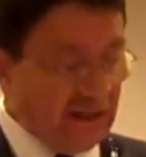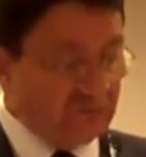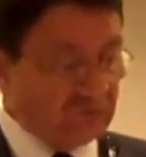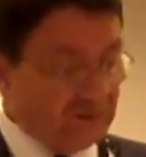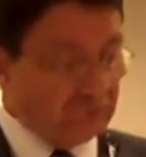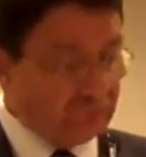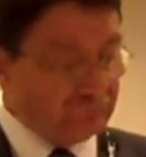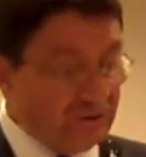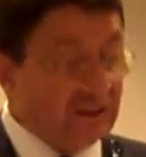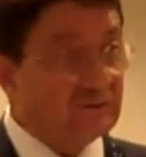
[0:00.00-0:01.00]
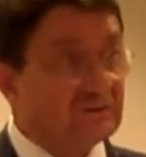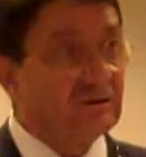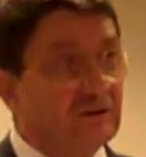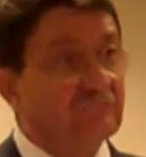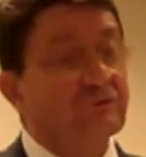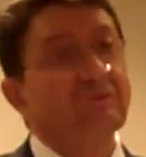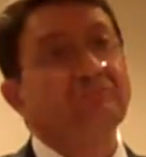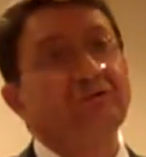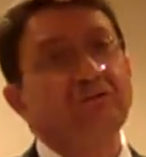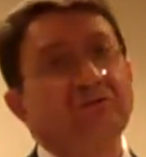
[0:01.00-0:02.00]
As a matter of fact, for
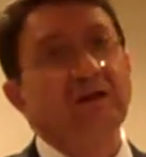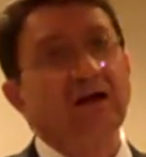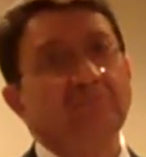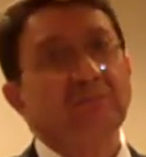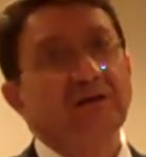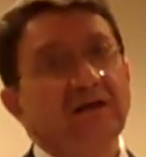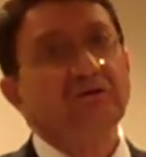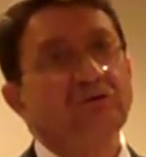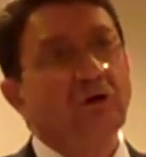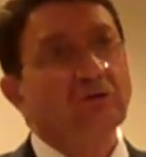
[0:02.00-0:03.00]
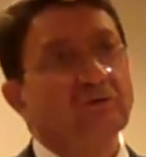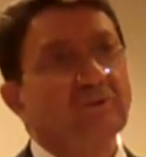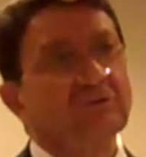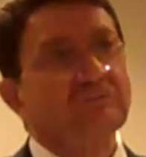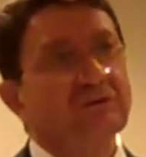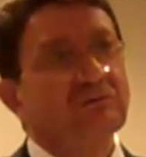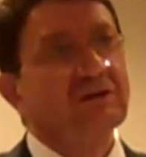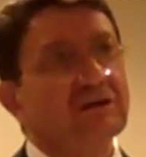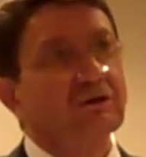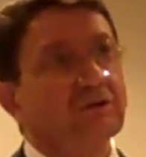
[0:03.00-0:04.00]
the first time in the document of the
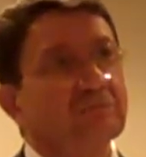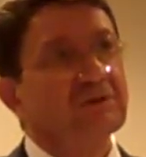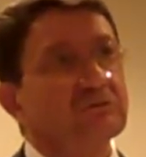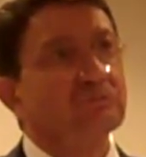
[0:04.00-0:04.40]
green economy,